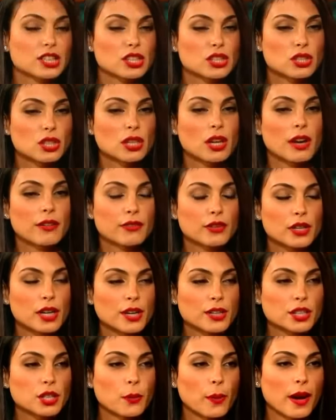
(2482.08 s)
off her
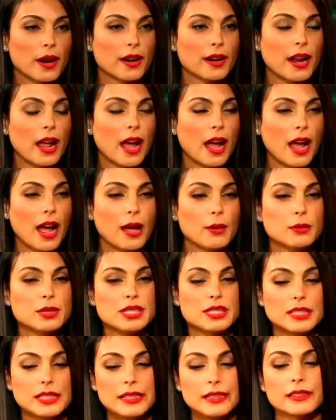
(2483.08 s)
underwear and I was
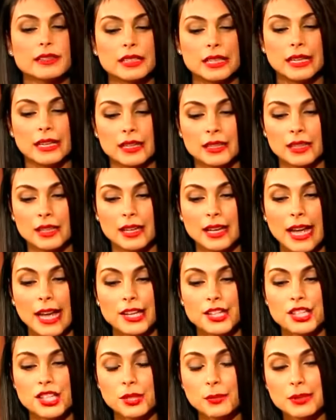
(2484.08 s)
kneeling and she
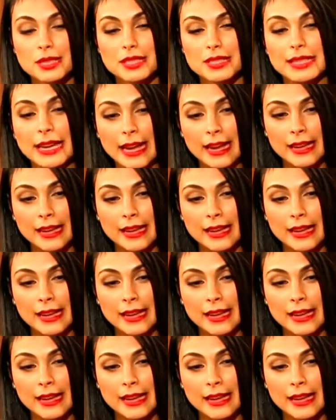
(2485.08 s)
was standing.